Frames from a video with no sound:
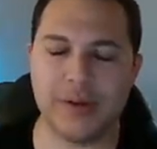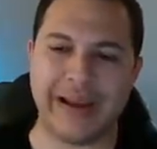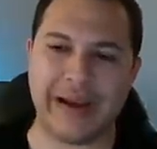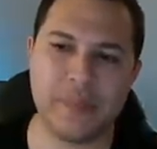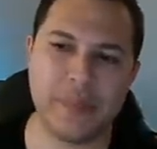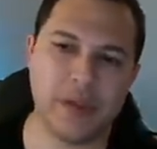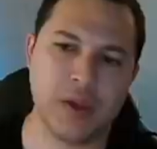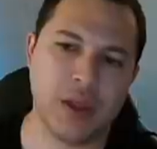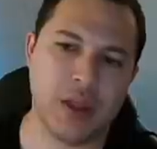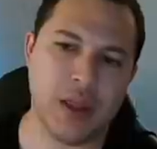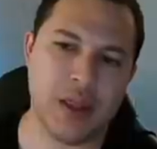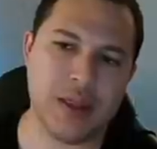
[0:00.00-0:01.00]
Now,
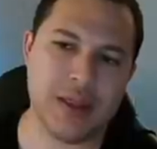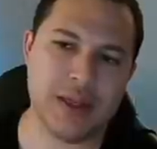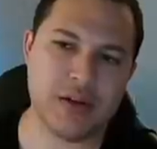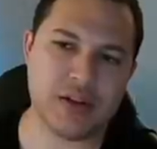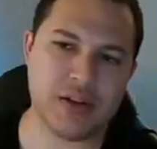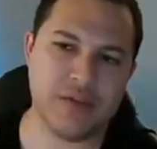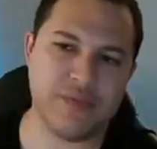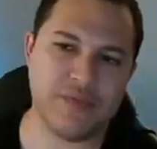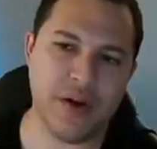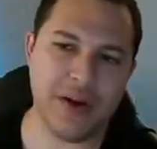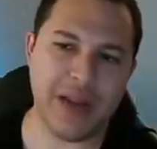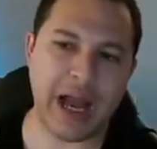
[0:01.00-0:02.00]
there's
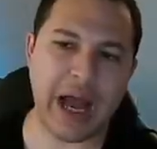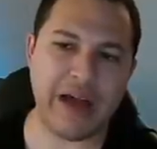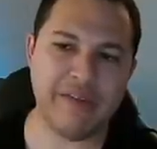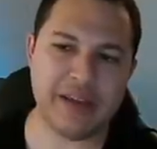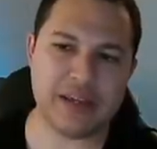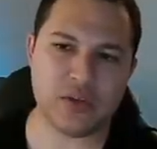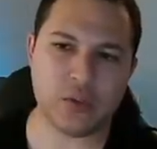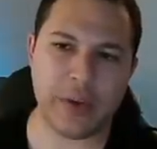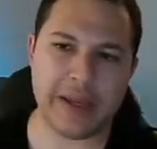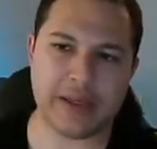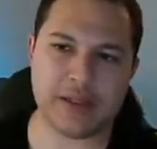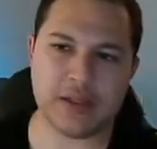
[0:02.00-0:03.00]
very obvious
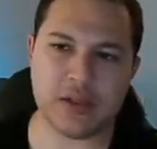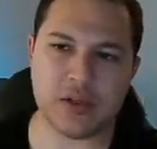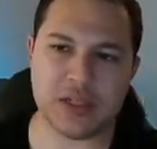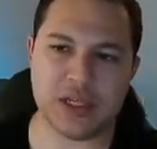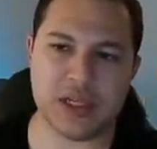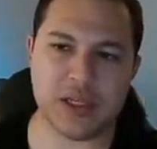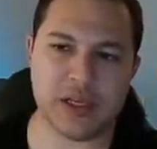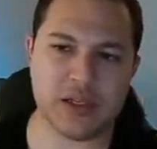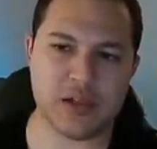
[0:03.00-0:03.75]
ways to see this.